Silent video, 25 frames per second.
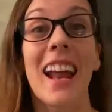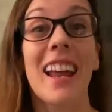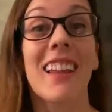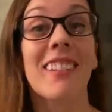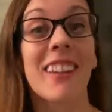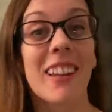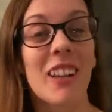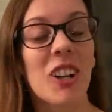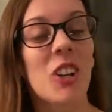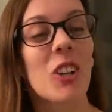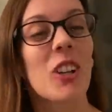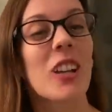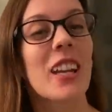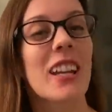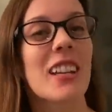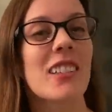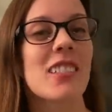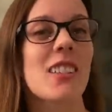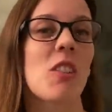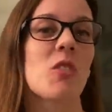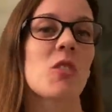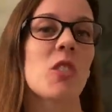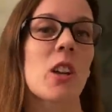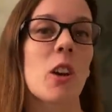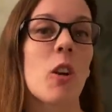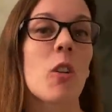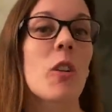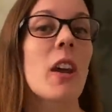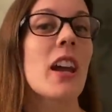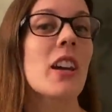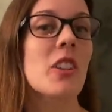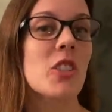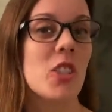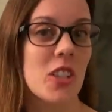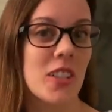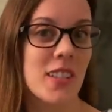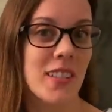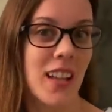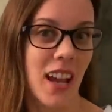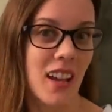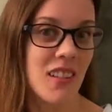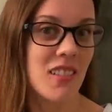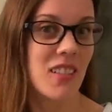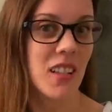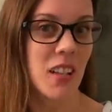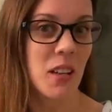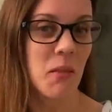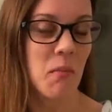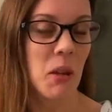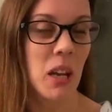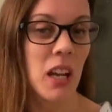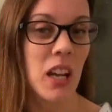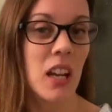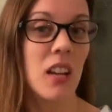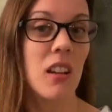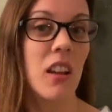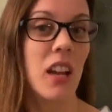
I literally, because I was like, okay, she's testing me,